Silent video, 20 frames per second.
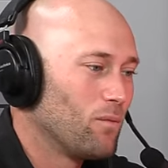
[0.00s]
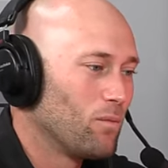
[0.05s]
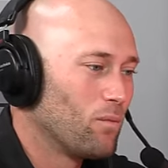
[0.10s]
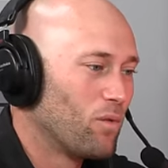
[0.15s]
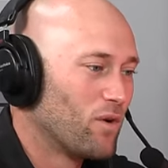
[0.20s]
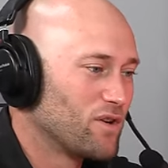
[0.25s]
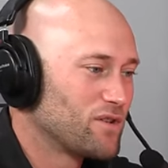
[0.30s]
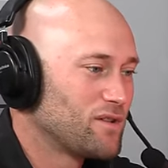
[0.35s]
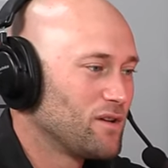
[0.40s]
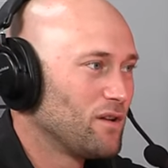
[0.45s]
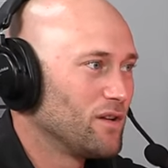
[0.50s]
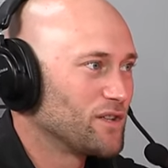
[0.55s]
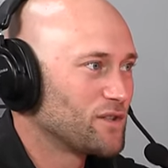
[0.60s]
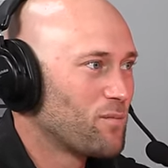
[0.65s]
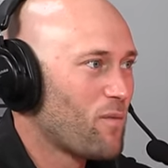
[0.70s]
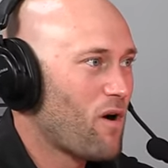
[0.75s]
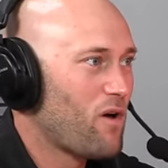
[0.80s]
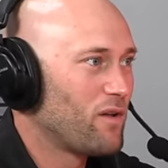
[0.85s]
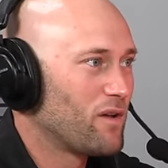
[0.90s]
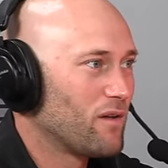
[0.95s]
we're still a
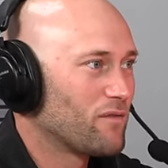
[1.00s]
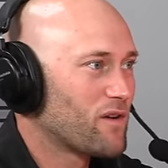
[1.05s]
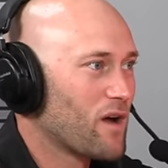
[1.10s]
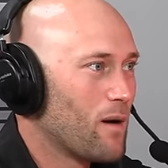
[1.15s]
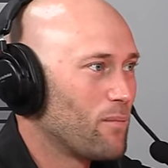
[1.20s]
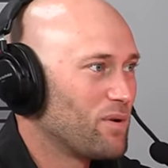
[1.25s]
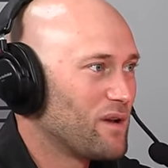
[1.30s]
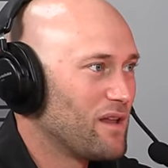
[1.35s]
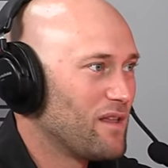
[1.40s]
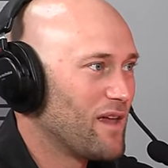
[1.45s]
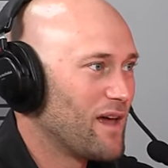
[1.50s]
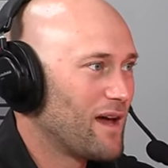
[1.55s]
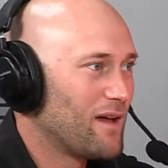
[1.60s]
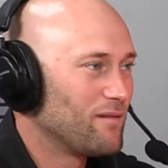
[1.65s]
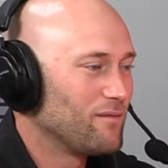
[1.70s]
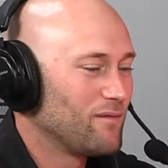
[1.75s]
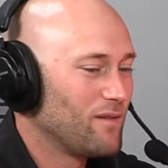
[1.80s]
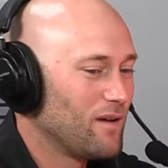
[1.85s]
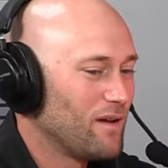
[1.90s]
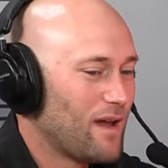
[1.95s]
small enough company
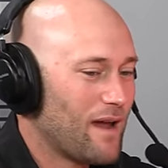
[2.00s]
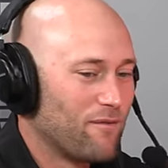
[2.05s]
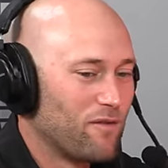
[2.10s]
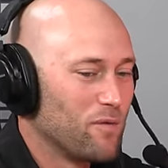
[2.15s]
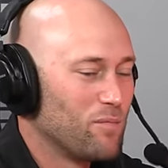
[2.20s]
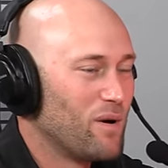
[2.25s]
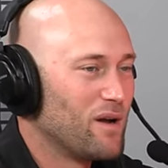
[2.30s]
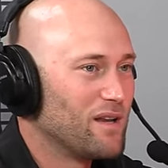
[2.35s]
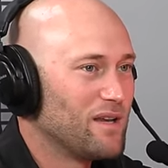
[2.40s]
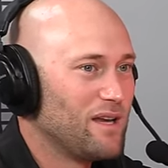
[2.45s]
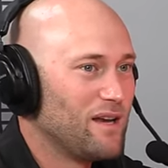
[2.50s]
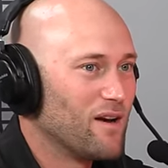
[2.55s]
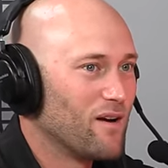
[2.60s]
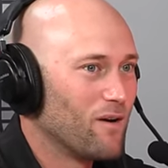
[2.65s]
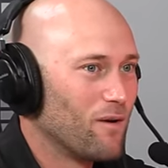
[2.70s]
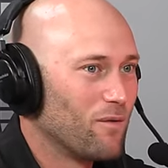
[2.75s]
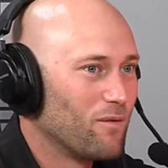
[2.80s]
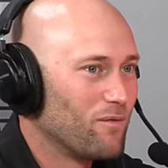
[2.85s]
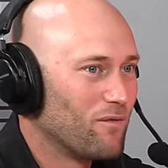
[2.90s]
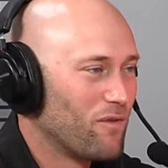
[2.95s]
that everybody
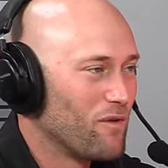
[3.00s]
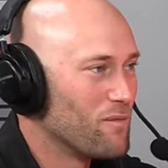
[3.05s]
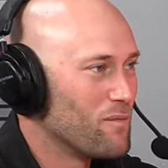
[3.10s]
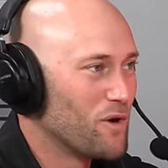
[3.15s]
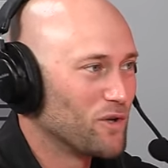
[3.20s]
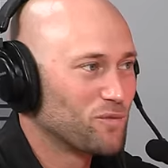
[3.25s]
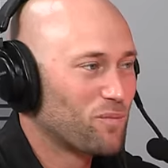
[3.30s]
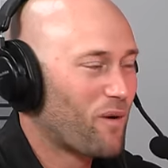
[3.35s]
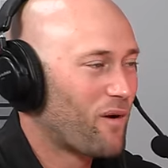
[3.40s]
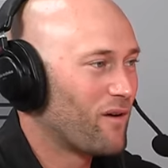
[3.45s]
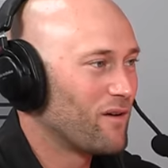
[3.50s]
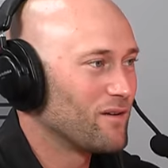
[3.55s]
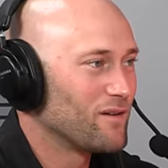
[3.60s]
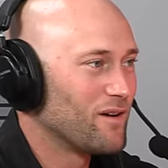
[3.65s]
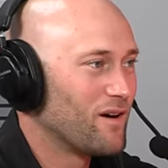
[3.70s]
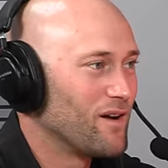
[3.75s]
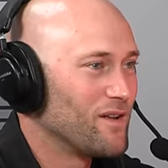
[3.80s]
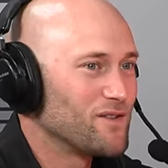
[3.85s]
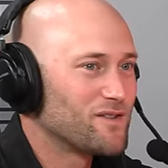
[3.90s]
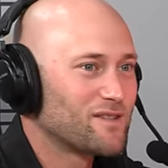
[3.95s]
here, for the most part,
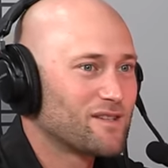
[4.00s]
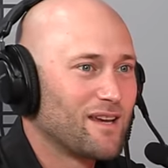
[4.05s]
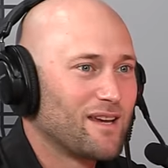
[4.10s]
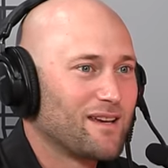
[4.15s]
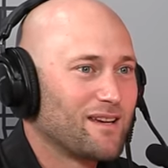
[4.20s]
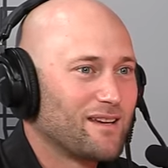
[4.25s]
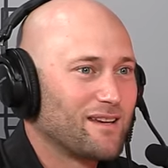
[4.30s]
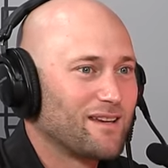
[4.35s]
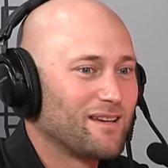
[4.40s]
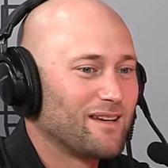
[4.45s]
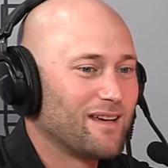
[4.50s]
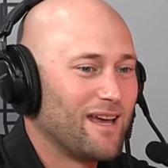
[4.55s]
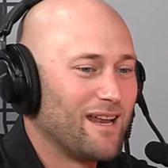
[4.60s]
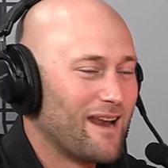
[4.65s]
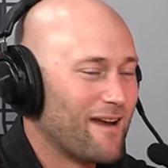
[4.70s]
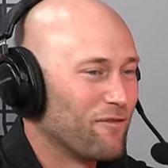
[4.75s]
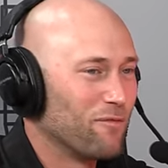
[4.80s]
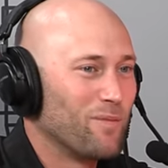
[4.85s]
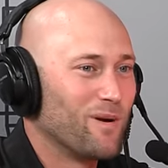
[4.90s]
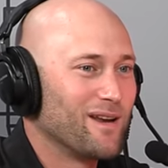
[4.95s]
hunts and
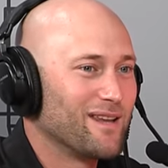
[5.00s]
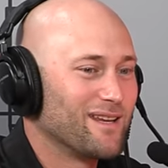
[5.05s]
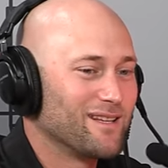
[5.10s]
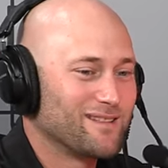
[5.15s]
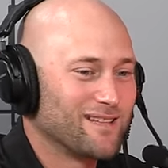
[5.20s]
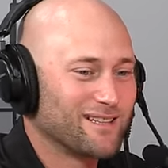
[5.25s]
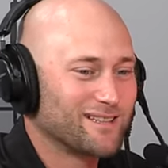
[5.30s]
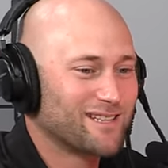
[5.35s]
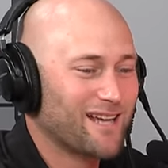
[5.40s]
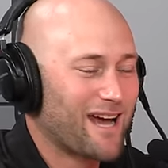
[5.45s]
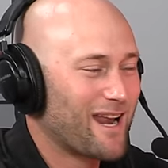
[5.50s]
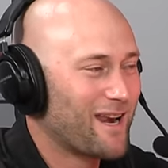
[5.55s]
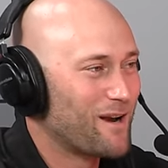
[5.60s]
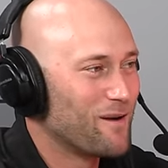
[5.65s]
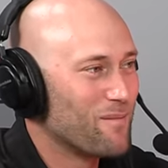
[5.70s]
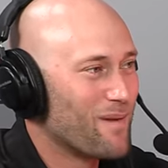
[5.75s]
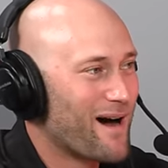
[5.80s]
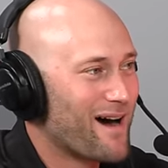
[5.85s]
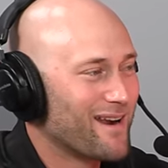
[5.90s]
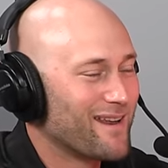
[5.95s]
everybody gets excited
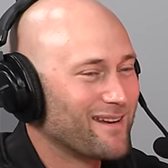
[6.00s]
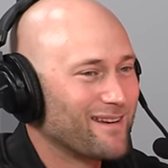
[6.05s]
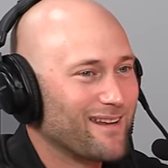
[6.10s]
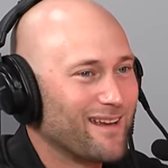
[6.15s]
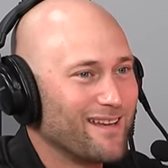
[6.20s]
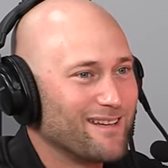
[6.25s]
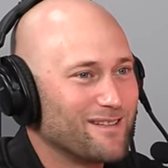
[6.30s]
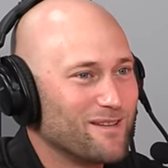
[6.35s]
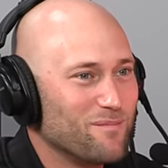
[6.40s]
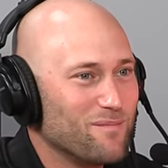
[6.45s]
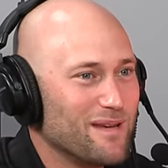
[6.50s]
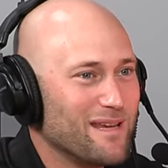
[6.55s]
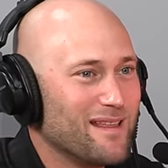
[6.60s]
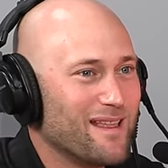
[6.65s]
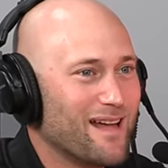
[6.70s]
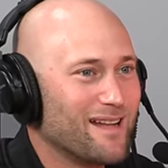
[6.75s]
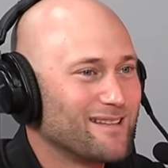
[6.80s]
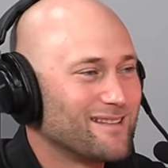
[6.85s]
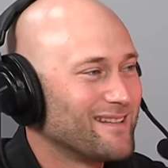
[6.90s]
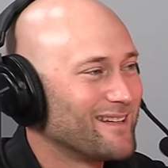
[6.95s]
about it. And to me,
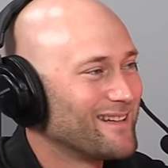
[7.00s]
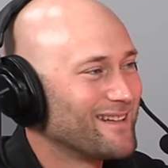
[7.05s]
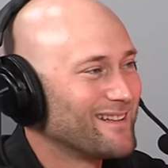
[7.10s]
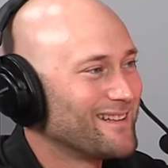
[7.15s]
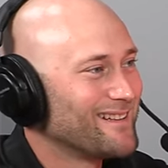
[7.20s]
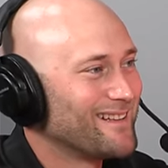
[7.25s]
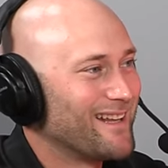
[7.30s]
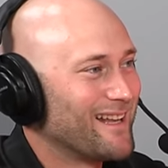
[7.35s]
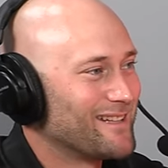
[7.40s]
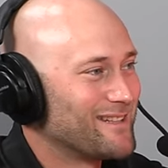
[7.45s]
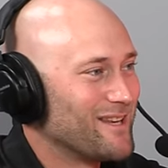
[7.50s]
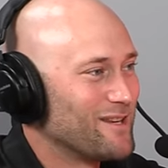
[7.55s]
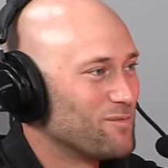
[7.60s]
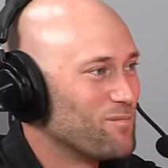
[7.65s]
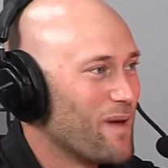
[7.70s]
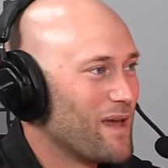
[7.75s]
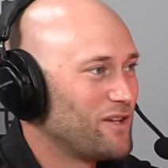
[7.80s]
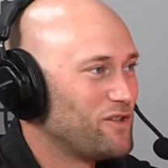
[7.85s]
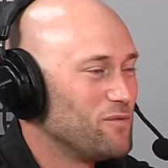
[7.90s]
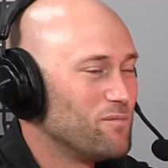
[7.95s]
that... That just
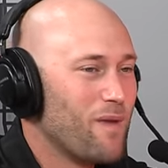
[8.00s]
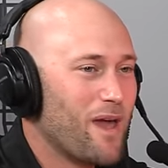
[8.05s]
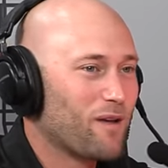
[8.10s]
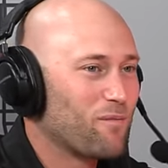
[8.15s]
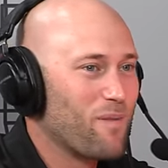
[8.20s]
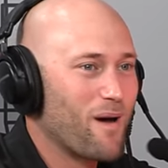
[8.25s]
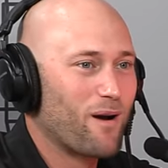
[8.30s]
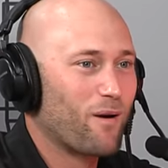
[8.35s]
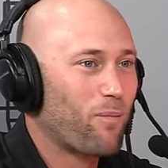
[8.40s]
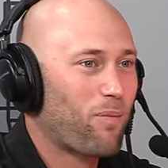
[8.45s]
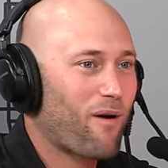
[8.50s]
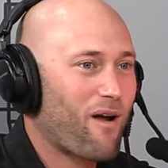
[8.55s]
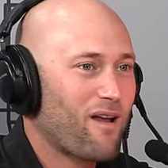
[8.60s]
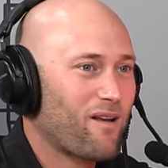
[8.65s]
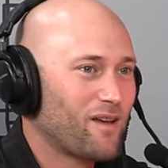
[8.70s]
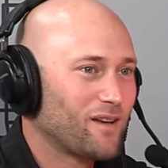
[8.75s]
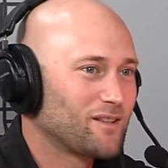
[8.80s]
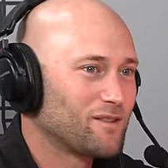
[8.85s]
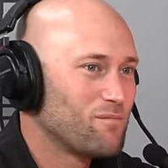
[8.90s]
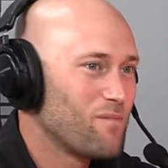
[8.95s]
makes you make better
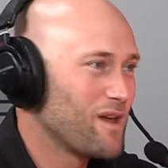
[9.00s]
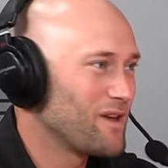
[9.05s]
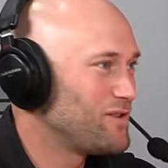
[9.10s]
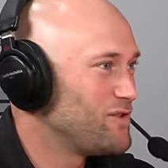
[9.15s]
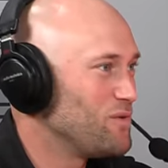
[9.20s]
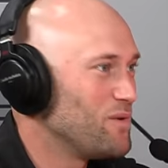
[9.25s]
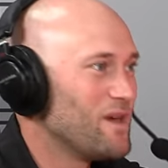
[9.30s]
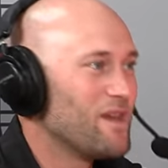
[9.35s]
products, makes you